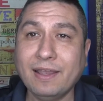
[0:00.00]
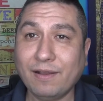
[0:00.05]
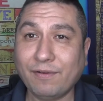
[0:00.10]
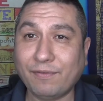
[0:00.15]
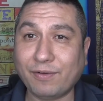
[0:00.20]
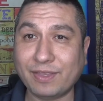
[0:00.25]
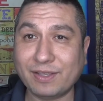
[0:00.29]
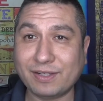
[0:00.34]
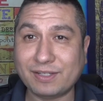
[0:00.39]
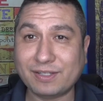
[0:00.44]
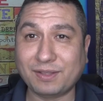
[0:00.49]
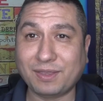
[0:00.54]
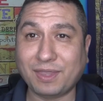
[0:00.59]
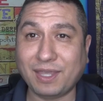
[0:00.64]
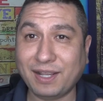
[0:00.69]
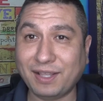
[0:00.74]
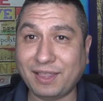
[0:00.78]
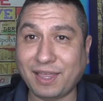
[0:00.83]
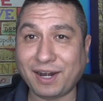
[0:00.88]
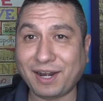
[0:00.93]
for the
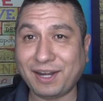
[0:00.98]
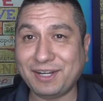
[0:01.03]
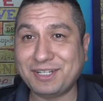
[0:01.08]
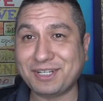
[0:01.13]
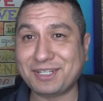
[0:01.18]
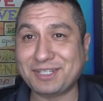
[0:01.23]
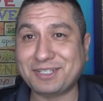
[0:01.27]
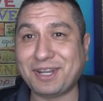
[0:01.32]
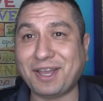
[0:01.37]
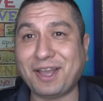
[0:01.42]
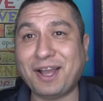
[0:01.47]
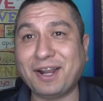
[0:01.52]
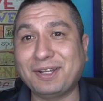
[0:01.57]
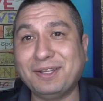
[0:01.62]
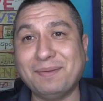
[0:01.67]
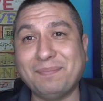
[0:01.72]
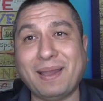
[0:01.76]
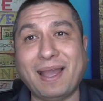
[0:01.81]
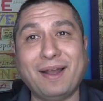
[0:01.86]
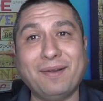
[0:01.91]
thing that I just talked
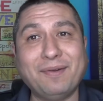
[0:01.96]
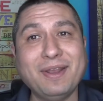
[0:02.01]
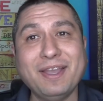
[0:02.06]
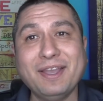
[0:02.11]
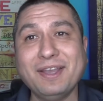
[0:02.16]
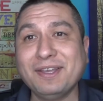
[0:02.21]
about.